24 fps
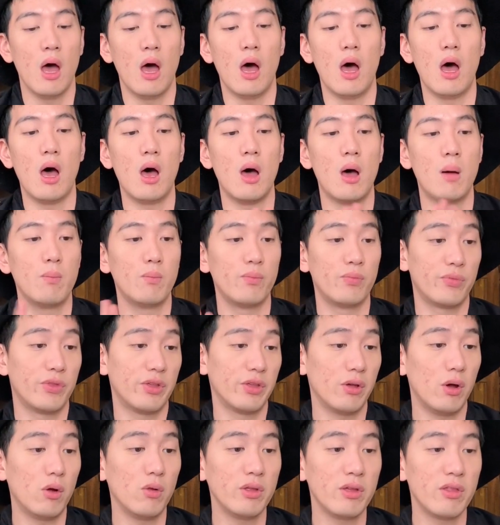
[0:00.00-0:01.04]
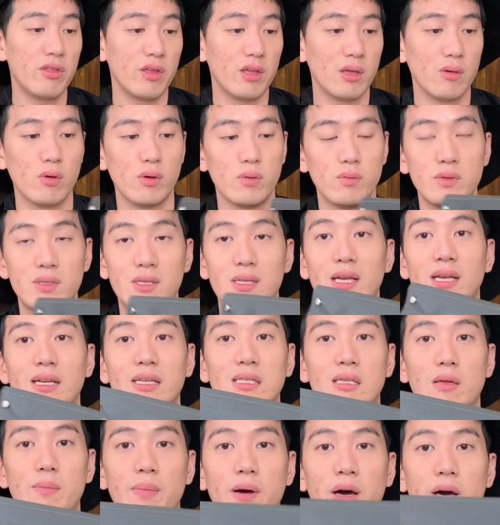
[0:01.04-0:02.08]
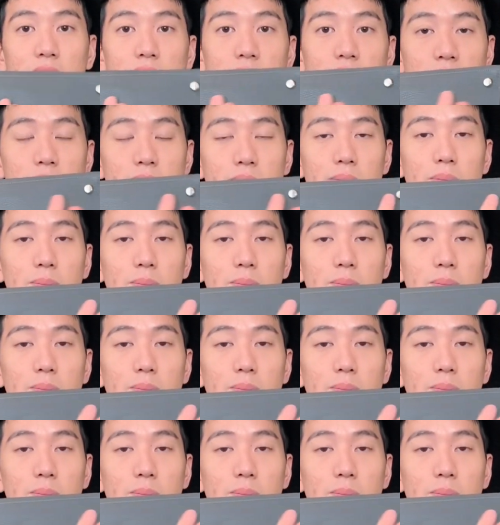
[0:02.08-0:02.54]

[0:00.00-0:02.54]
The only thing I will say is the bottom,